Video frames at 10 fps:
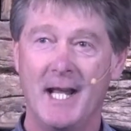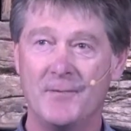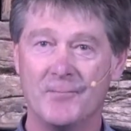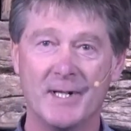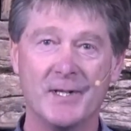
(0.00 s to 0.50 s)

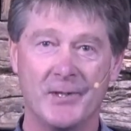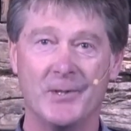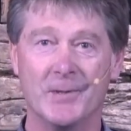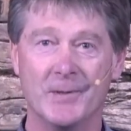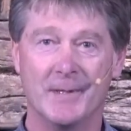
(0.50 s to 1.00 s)
and
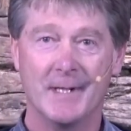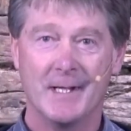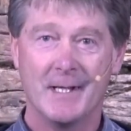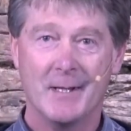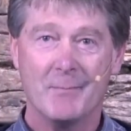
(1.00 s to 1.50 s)
ridicule,
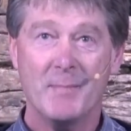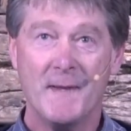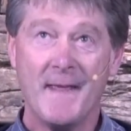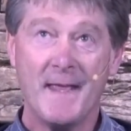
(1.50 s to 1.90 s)
but